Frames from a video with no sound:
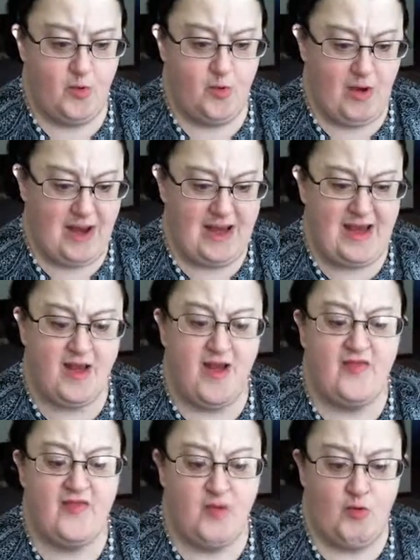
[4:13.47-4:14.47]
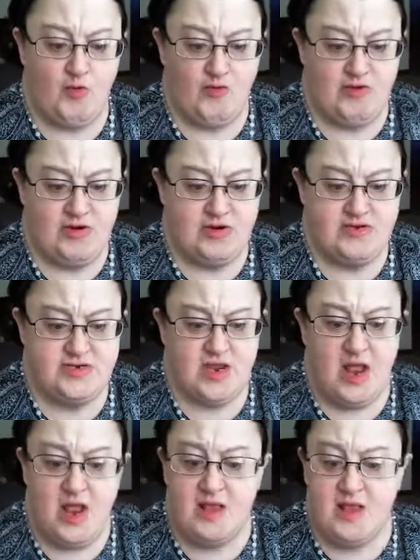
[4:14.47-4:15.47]
Waiting on the Lord to
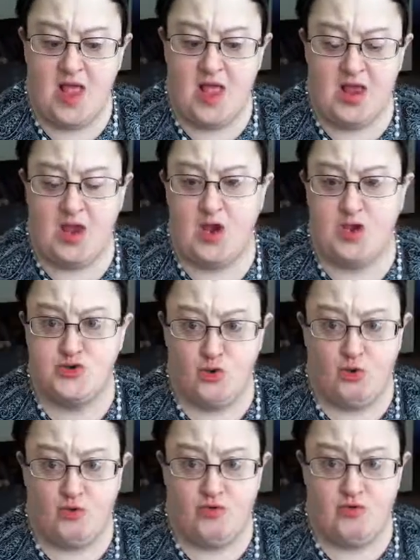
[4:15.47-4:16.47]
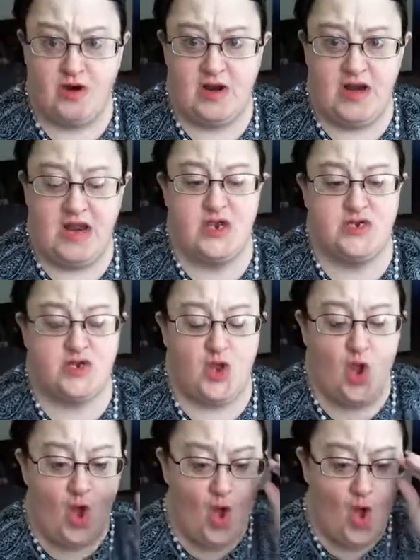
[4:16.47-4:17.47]
unlock a door is
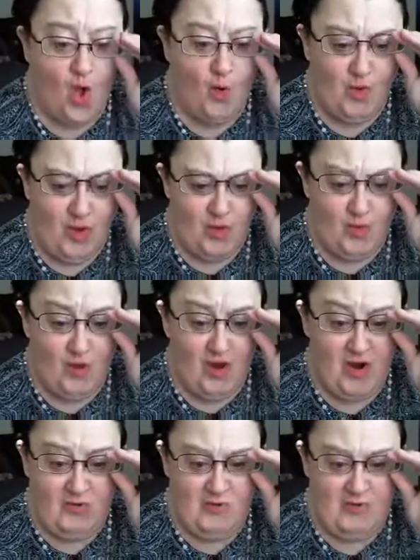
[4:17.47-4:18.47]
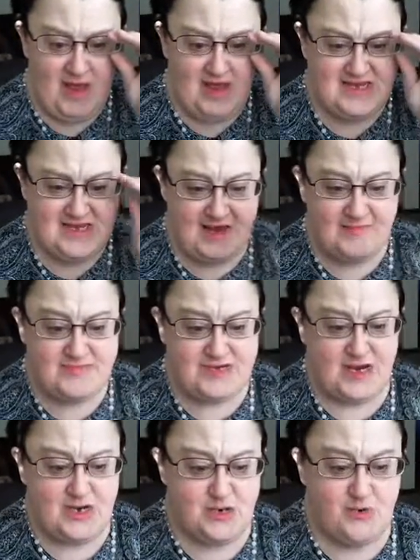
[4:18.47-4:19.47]
always wiser than
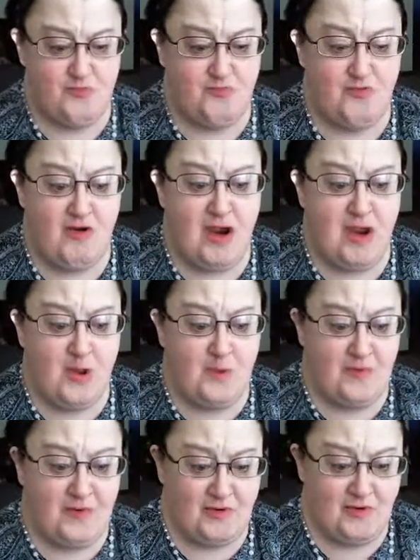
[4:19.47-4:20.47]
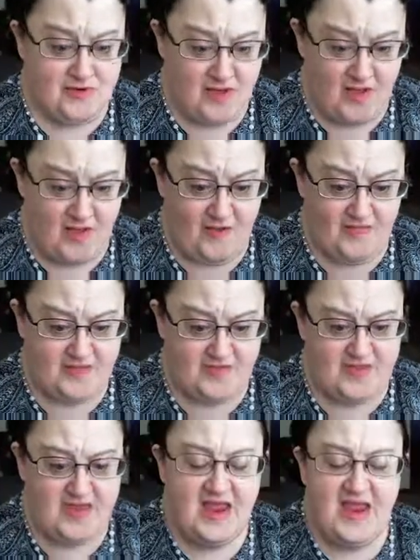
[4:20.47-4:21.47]
attempting to pry it open
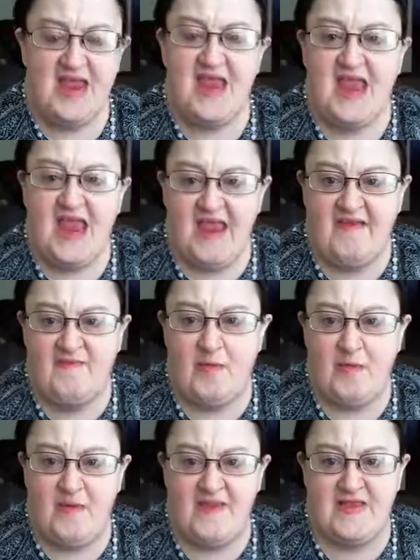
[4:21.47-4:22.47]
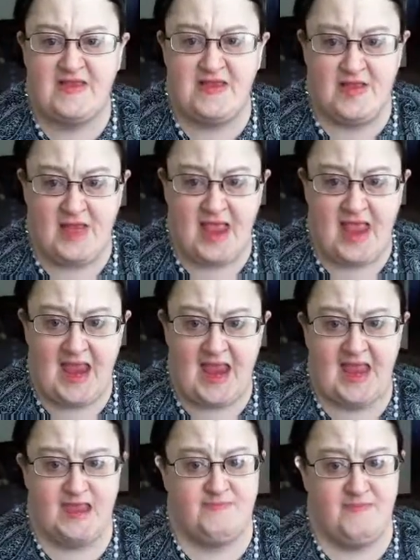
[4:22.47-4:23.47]
ourselves, even when the delay
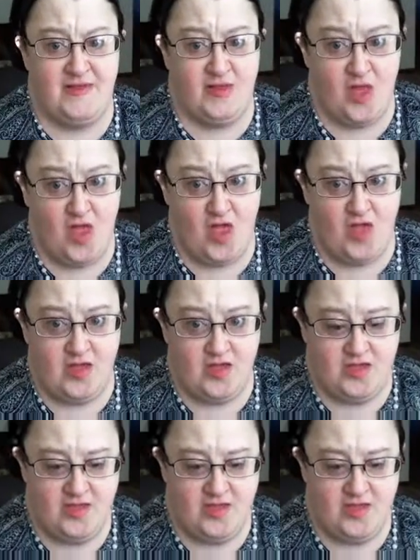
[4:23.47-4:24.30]
has been long.